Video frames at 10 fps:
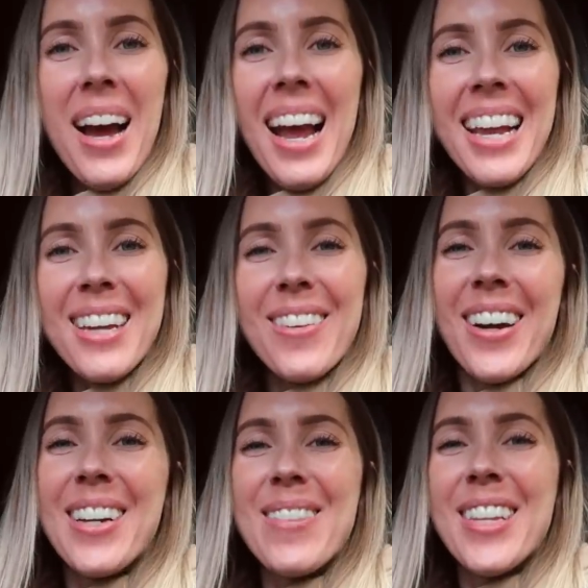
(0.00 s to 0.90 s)
hi,
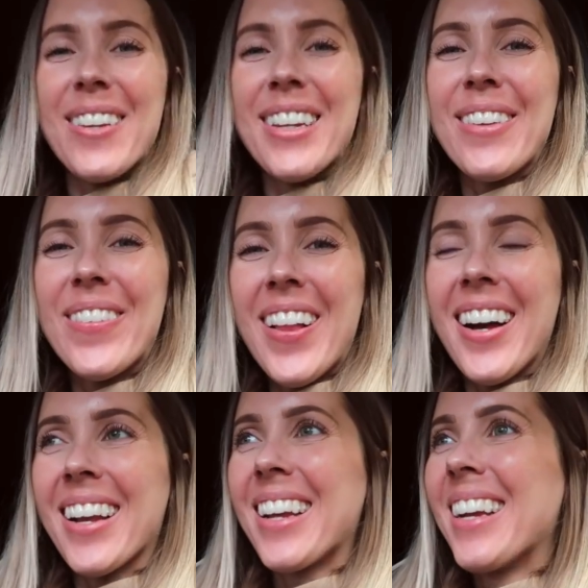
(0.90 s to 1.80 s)
welcome to a new
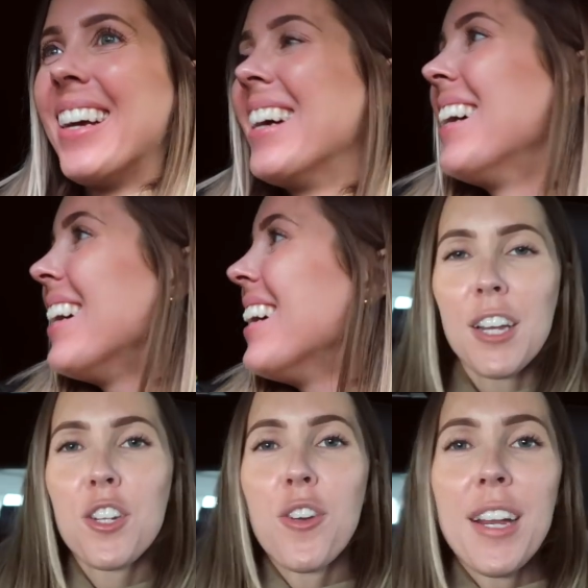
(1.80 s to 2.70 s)
vlog.
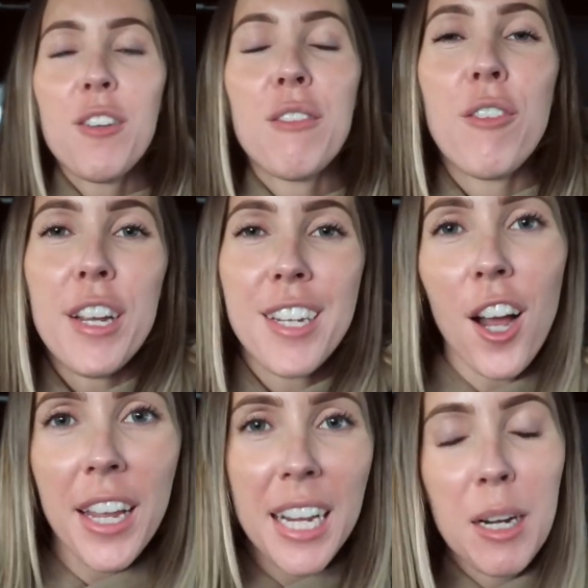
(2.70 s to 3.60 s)
I was trying to avoid
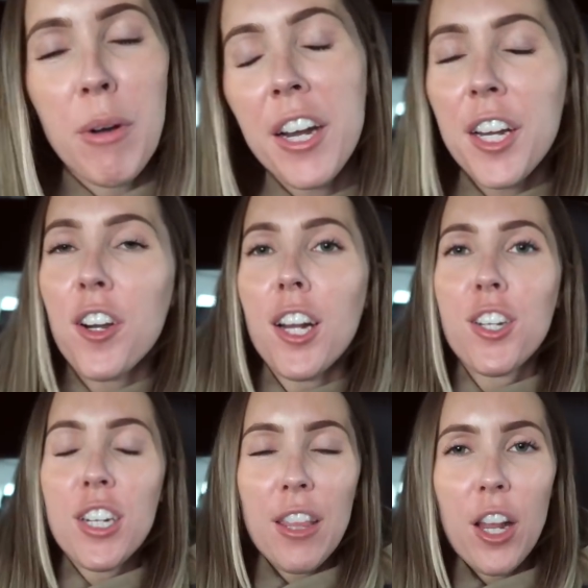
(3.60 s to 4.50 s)
talking in a parking
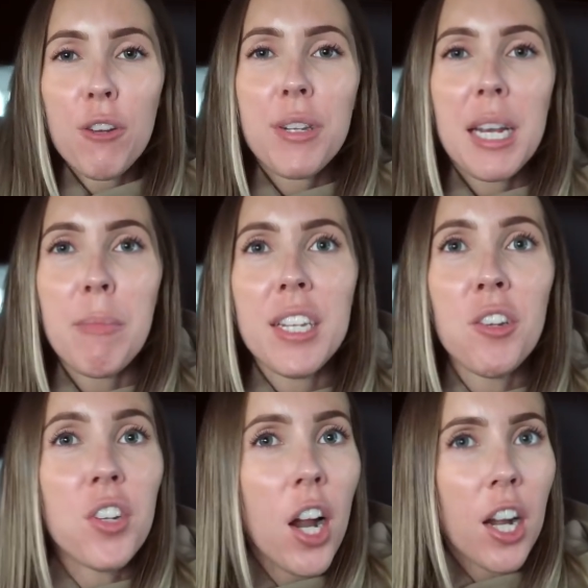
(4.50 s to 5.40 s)
garage because I thought it was going to be
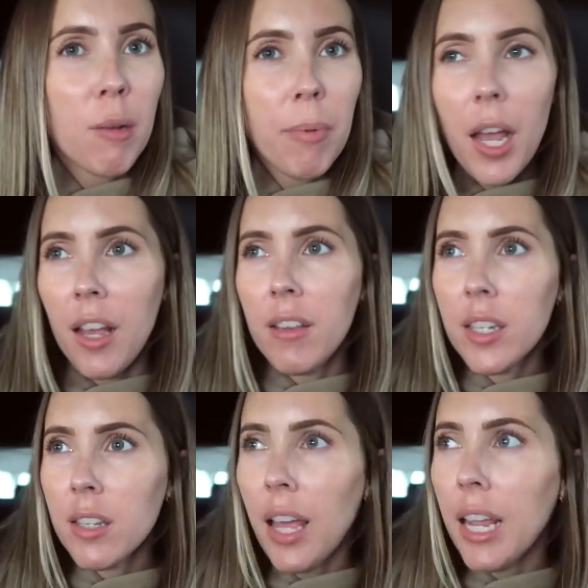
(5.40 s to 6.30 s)
too dark, but
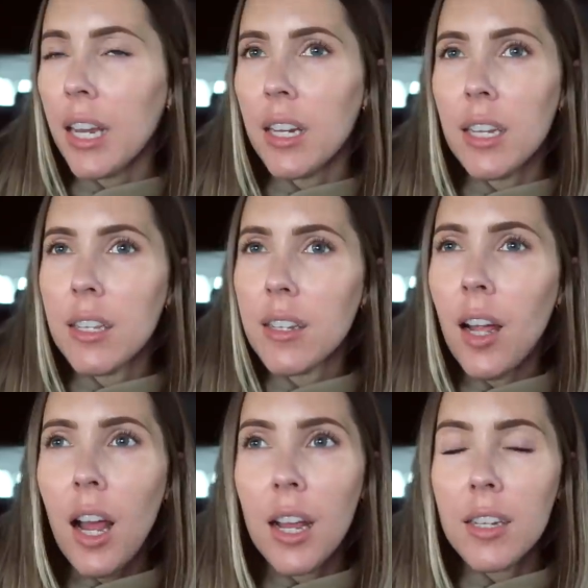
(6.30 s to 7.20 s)
this light is
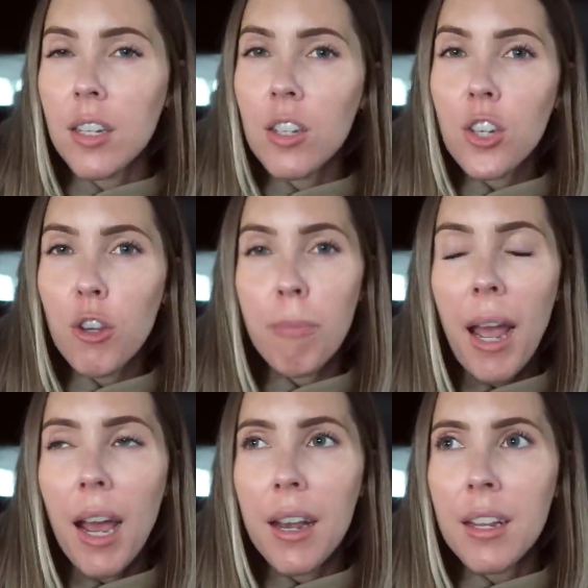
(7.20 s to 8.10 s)
not too
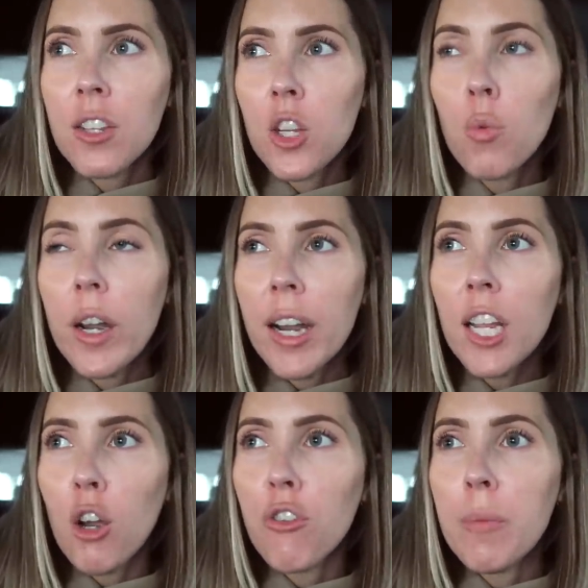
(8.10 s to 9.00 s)
bad. So where I
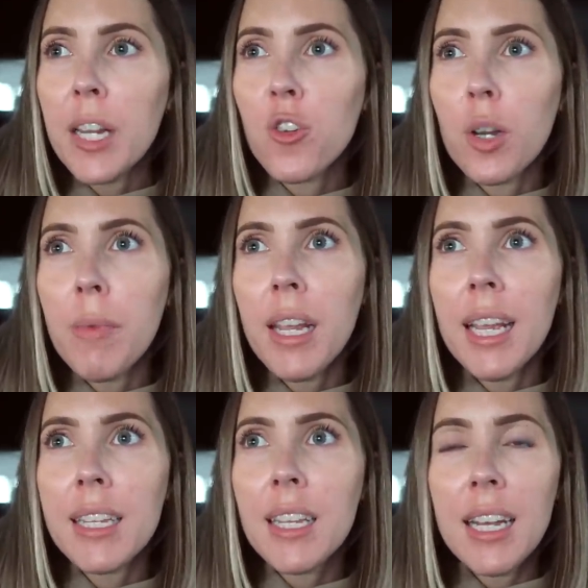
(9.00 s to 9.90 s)
go for my treatment,
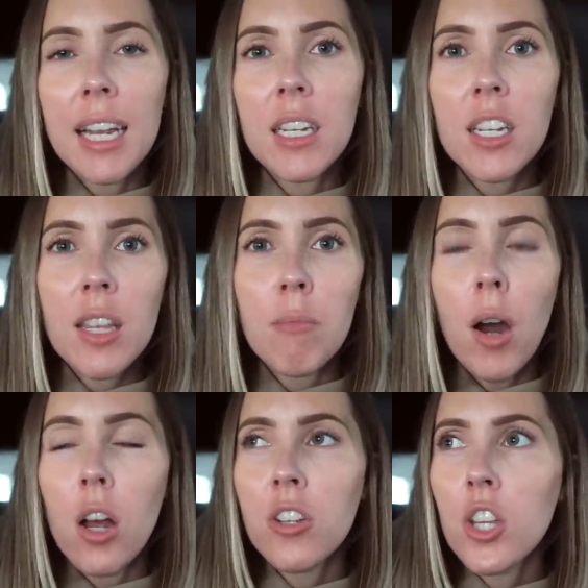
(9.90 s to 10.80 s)
it's connected to the
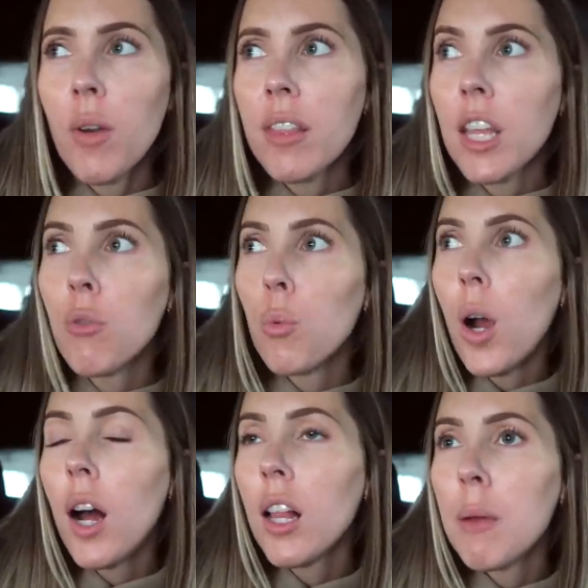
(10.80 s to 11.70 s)
mall. So I think
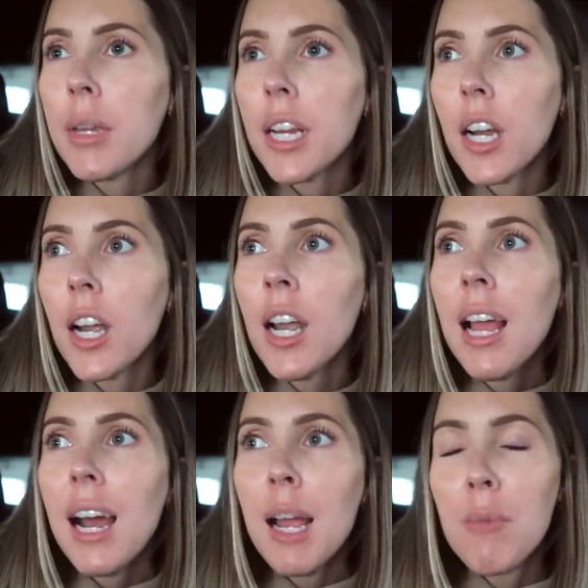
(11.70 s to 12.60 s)
while I'm here,
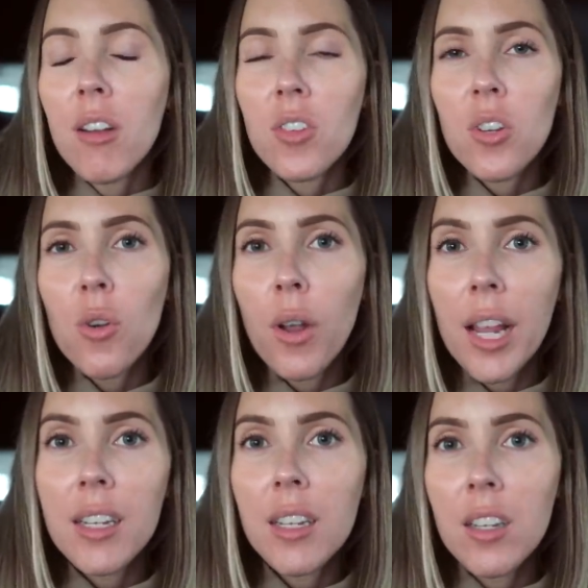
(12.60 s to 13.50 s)
I'm also
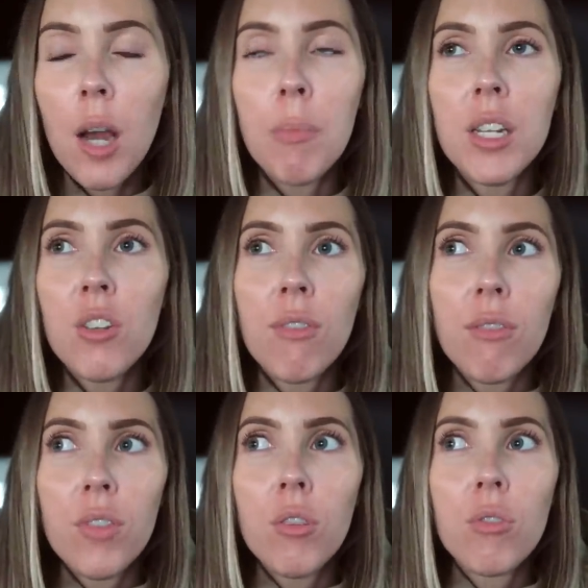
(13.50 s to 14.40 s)
going to stop into a
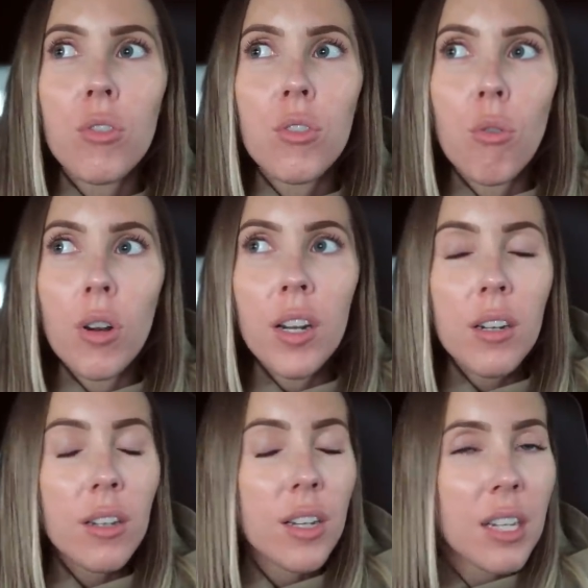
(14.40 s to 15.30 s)
few
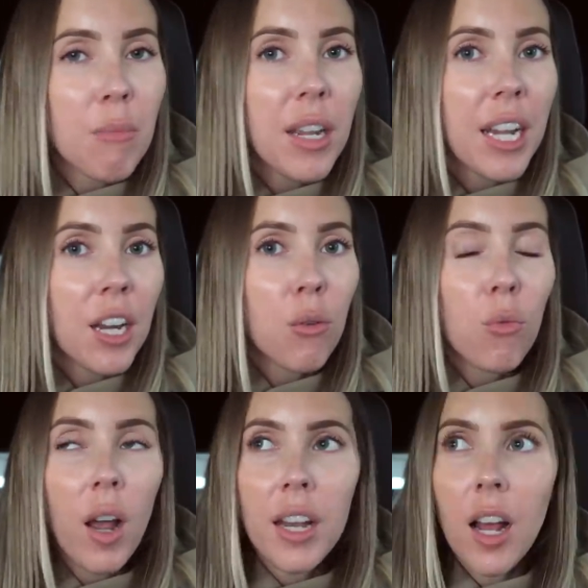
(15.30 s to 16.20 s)
stores because I mean,
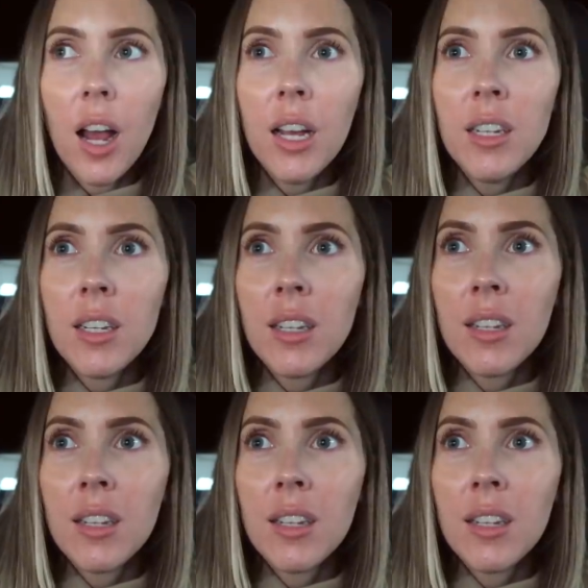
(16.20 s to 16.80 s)
why not?